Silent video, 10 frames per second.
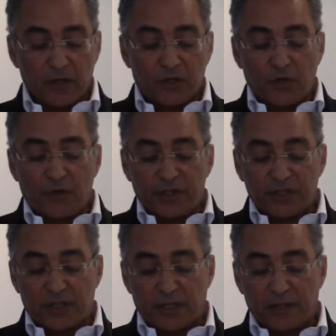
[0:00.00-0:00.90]

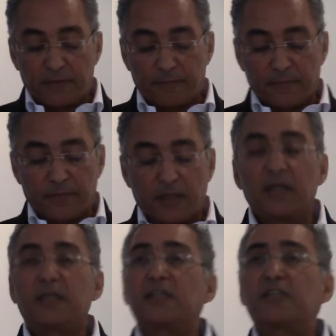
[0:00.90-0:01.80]
Curiously,
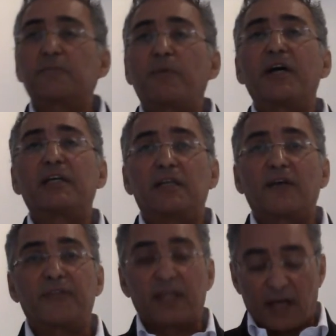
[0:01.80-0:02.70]
despite
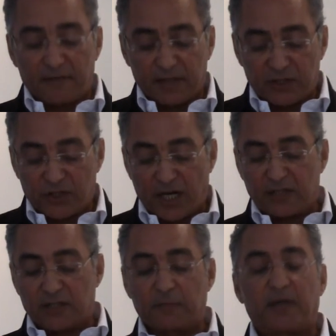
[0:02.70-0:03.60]
nothing having
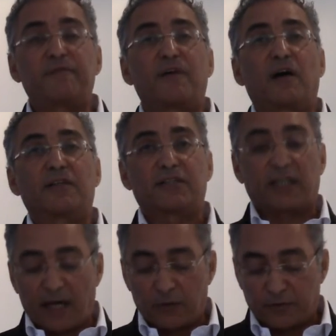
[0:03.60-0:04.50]
changed in my father's
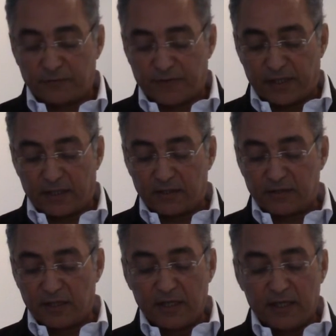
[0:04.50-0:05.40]
account of things,
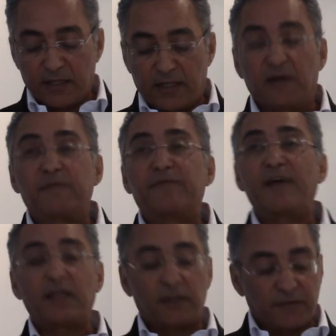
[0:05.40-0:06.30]
the
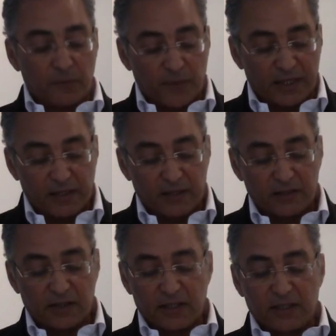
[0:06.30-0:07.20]
effect of the
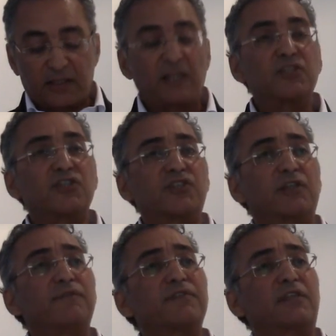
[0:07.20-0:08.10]
witness does
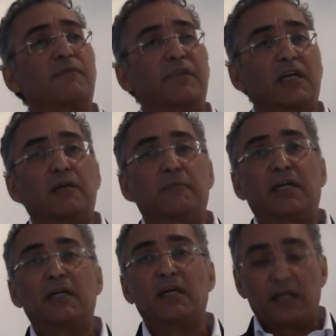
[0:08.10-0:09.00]
shift something in
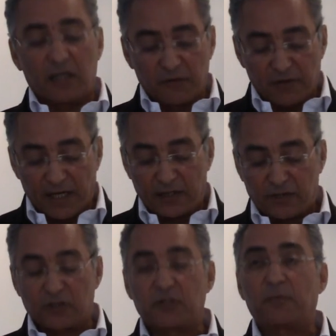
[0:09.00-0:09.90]
me in
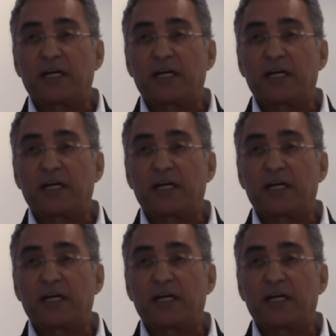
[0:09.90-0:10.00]
relation to my